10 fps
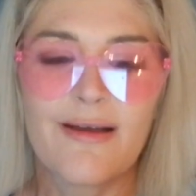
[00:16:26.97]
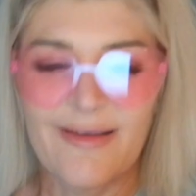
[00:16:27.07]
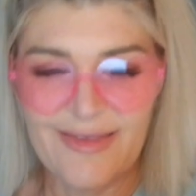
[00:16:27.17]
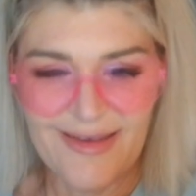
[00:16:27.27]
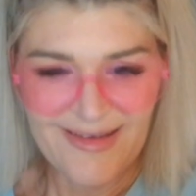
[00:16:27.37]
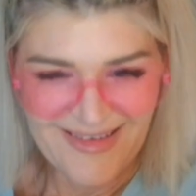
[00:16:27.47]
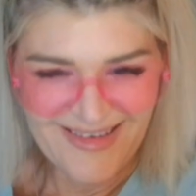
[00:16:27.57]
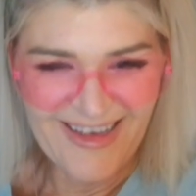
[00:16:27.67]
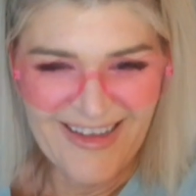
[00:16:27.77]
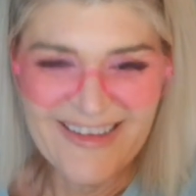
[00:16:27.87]
this
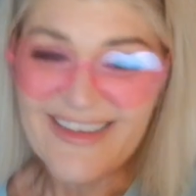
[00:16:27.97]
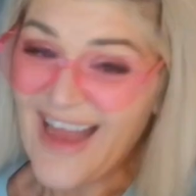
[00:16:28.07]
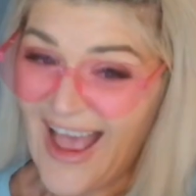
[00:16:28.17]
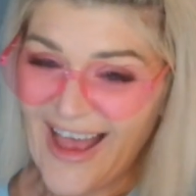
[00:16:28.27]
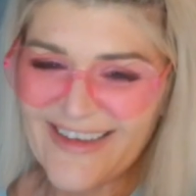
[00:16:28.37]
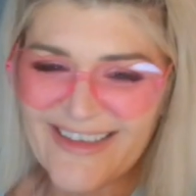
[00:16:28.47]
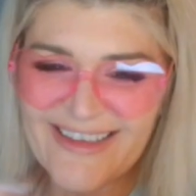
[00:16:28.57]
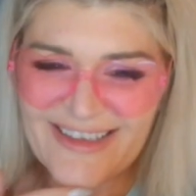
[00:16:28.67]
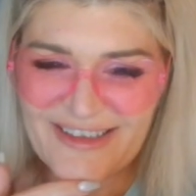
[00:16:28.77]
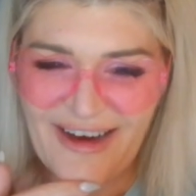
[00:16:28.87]
Nat
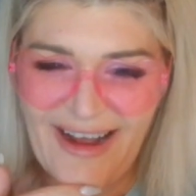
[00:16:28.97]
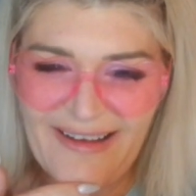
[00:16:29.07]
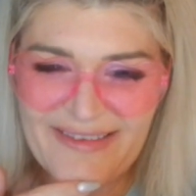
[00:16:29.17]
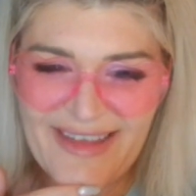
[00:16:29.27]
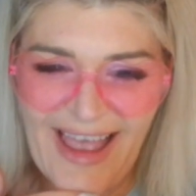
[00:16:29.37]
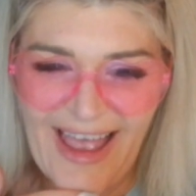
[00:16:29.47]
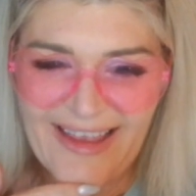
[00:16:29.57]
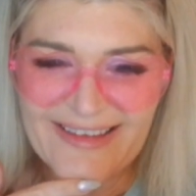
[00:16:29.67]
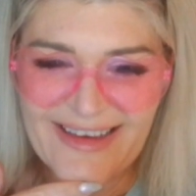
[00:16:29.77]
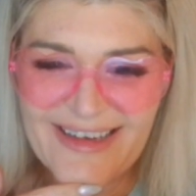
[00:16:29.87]
describes as